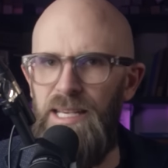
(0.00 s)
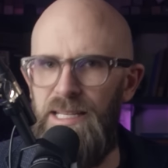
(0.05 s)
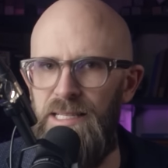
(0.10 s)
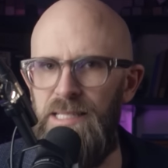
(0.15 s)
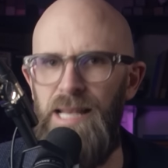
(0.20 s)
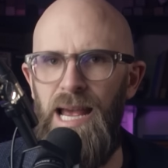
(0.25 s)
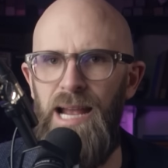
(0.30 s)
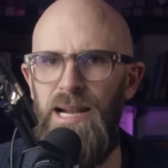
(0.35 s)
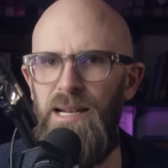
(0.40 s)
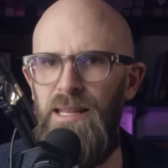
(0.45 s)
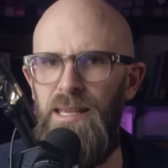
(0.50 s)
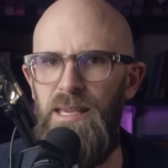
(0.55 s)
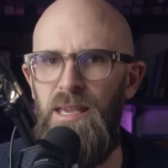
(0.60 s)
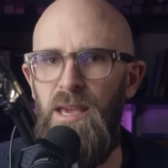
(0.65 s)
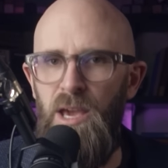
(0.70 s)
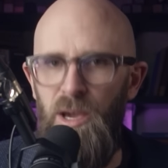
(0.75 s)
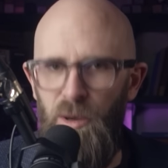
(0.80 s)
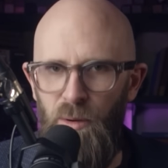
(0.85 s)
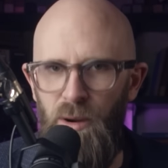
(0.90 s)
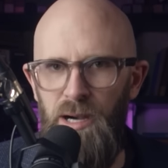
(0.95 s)
exactly
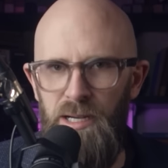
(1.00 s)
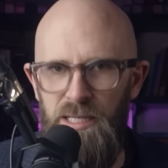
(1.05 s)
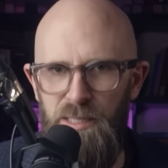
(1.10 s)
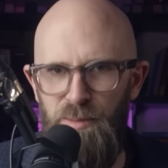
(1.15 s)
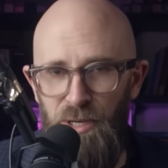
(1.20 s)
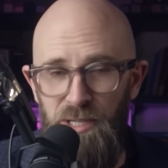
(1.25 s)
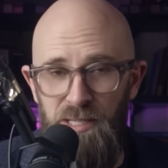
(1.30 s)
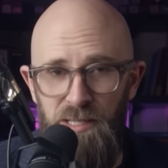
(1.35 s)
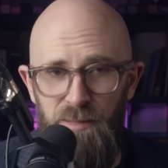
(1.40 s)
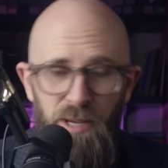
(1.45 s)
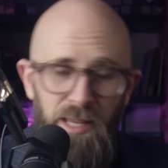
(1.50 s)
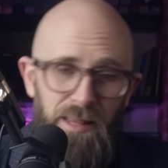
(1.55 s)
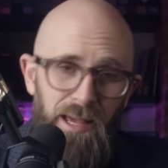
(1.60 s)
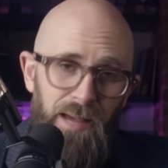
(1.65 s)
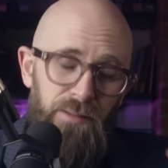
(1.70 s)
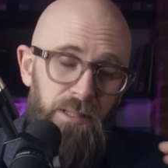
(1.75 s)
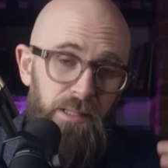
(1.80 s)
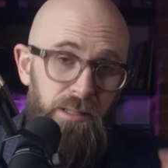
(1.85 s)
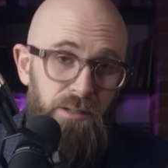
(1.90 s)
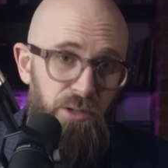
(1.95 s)
where it's supposed to be. They
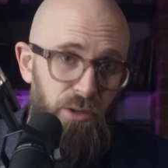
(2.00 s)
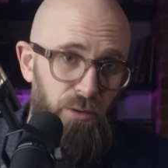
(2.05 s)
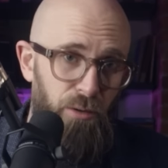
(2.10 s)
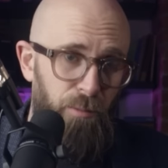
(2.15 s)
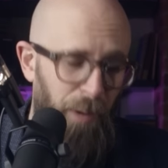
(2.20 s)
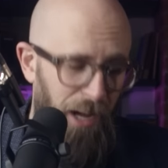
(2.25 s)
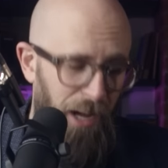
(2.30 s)
have this dual